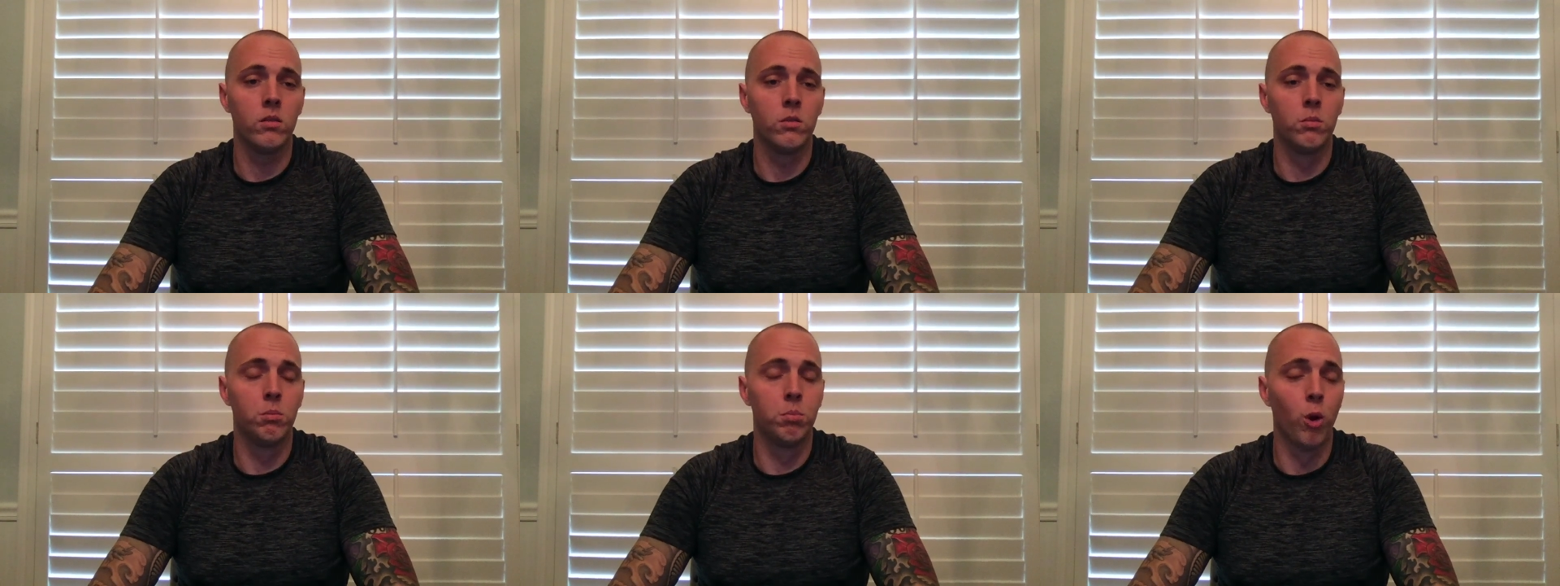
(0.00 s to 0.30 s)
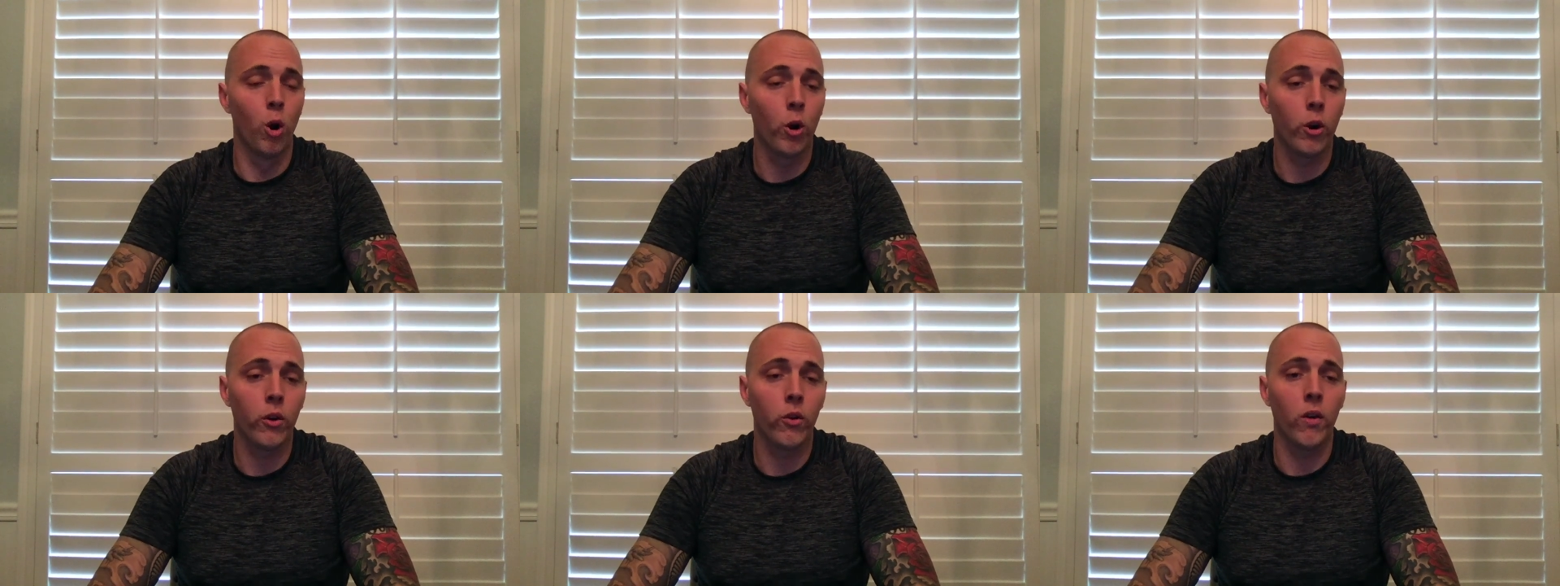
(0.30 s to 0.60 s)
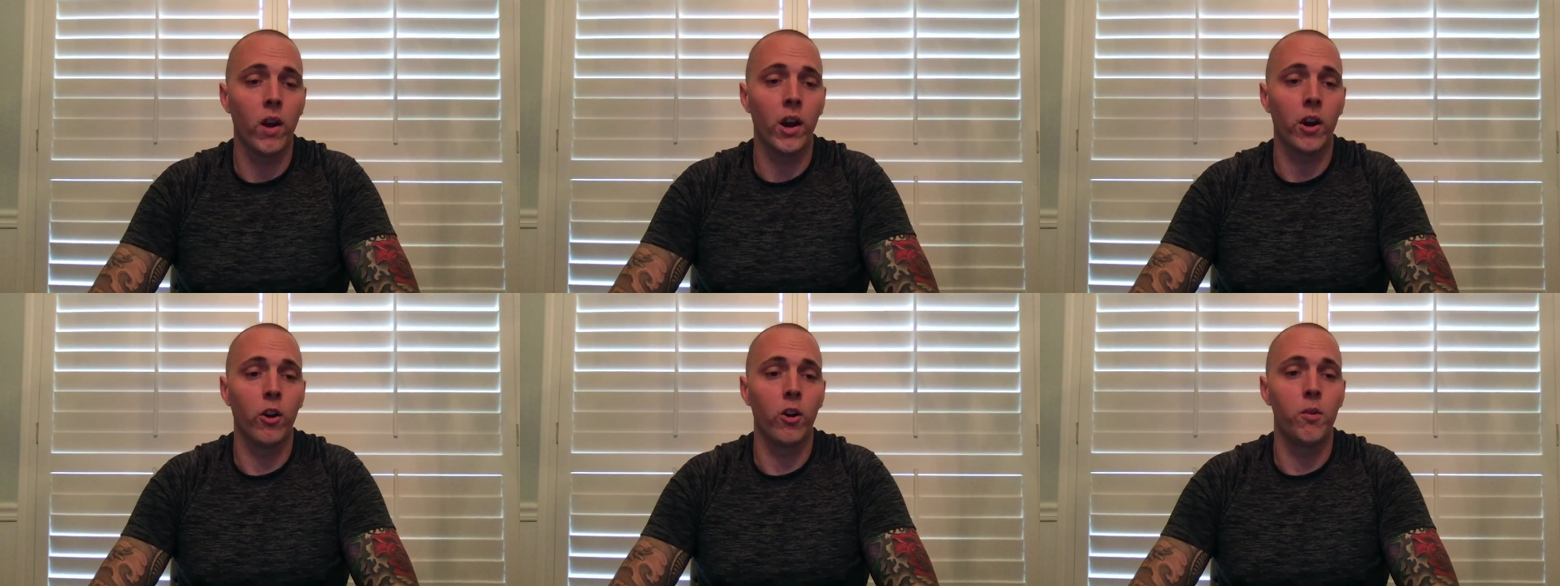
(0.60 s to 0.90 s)
broken
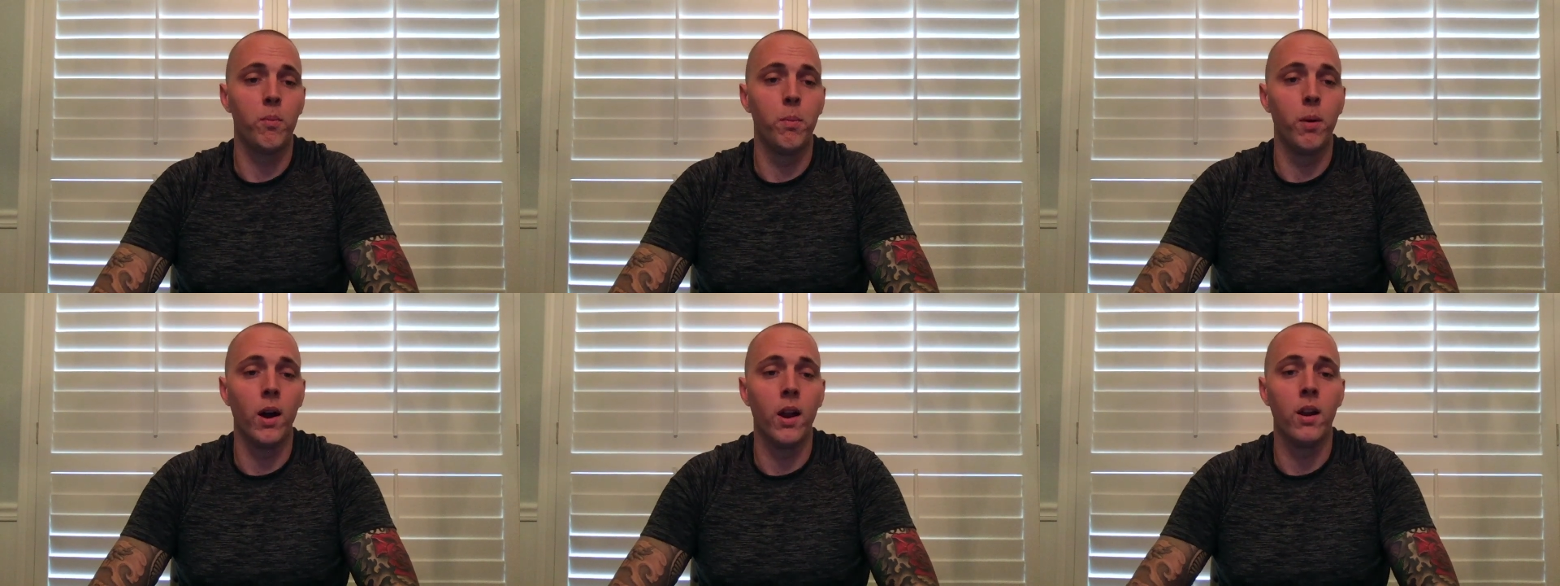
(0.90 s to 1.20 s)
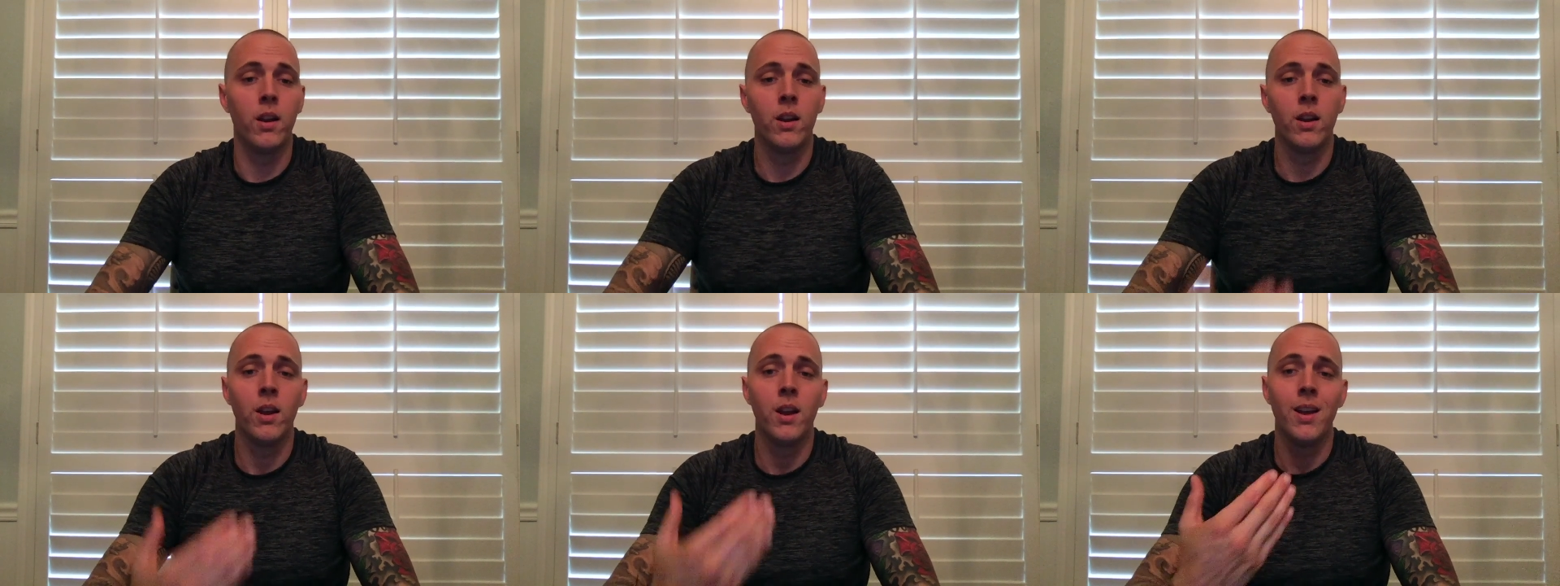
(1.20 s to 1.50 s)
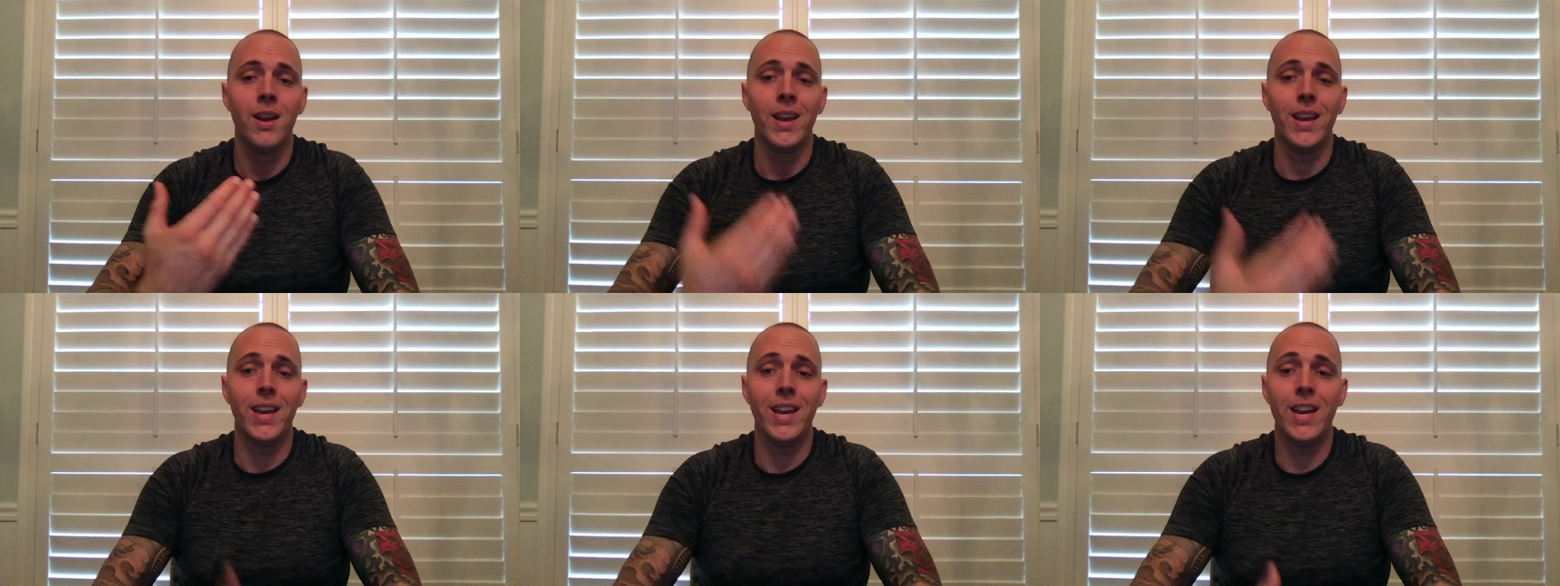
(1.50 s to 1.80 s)
record, but
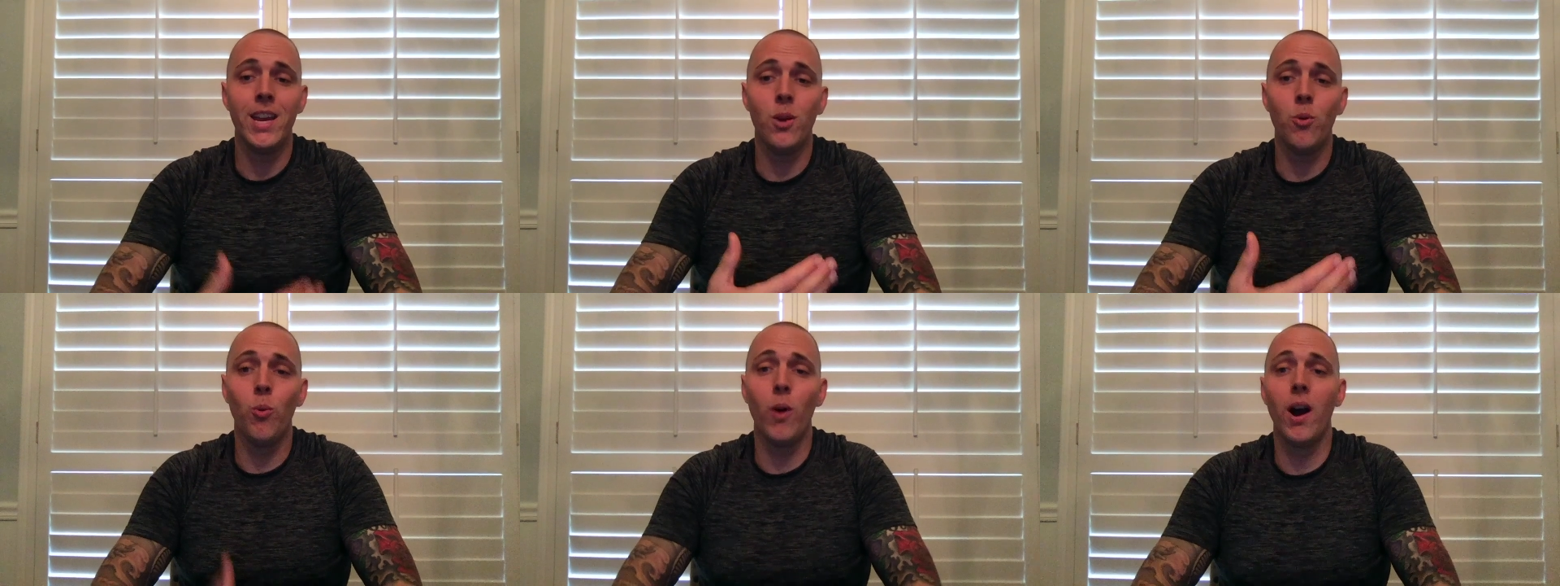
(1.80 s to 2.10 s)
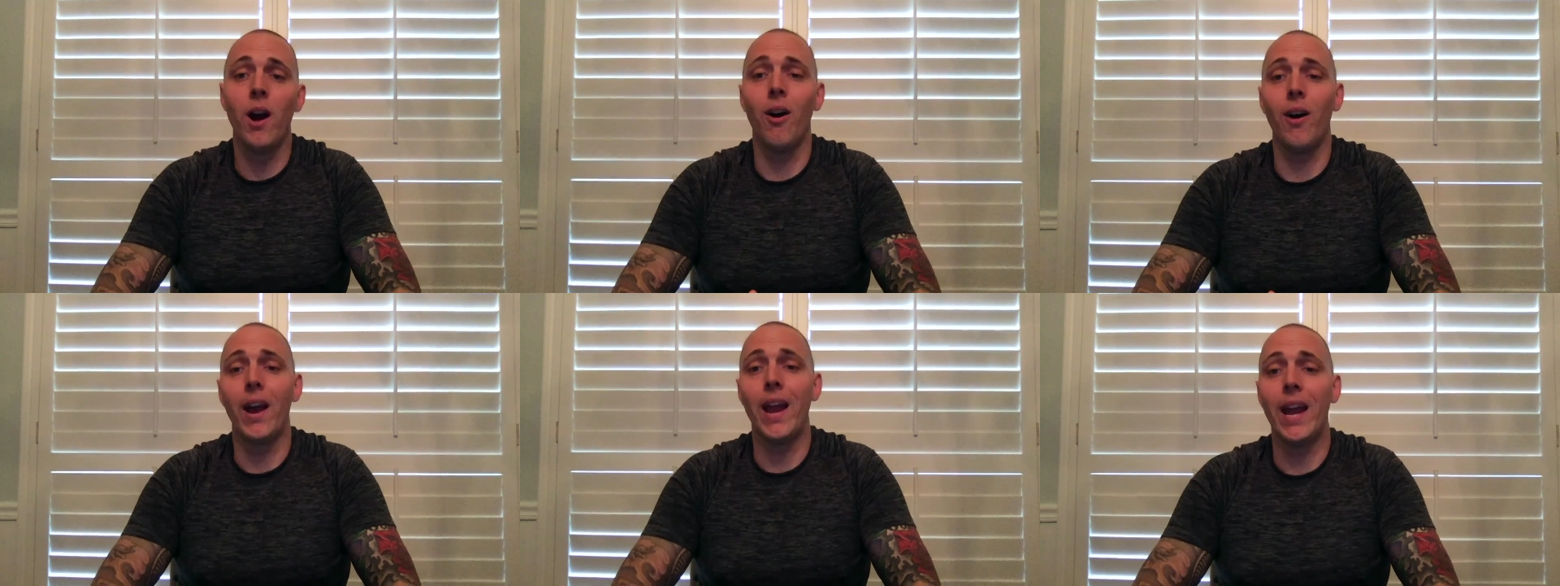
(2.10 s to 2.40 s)
eat well